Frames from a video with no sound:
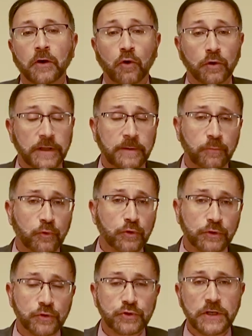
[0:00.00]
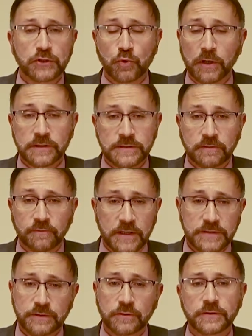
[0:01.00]
oil importers, as well as
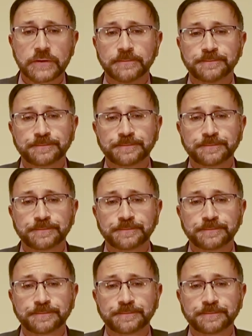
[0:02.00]
investors.